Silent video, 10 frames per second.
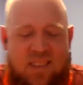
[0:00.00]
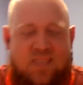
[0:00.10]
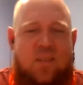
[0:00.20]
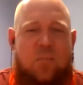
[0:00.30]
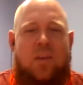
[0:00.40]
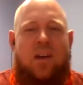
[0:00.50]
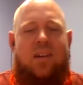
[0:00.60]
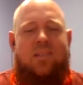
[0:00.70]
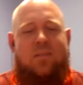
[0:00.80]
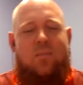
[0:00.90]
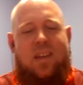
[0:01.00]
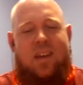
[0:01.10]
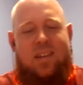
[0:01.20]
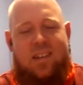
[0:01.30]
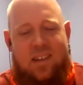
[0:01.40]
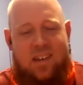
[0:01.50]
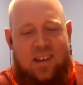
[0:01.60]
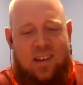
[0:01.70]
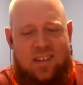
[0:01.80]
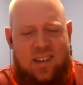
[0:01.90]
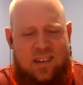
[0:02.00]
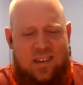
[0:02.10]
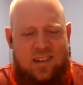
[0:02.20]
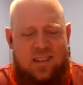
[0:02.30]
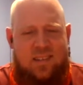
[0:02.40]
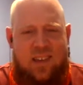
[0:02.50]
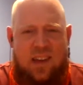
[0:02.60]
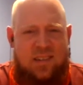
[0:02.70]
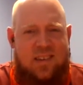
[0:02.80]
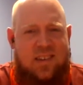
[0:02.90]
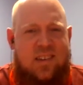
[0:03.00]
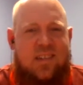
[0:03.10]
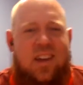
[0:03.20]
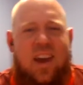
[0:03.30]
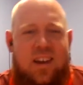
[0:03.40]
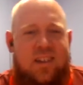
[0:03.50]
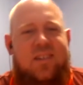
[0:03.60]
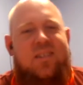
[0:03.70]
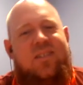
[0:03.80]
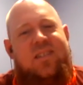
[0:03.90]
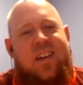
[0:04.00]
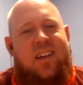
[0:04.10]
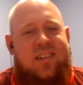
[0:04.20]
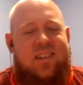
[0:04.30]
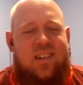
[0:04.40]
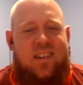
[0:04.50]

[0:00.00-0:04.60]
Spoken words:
some of that sassy attitude that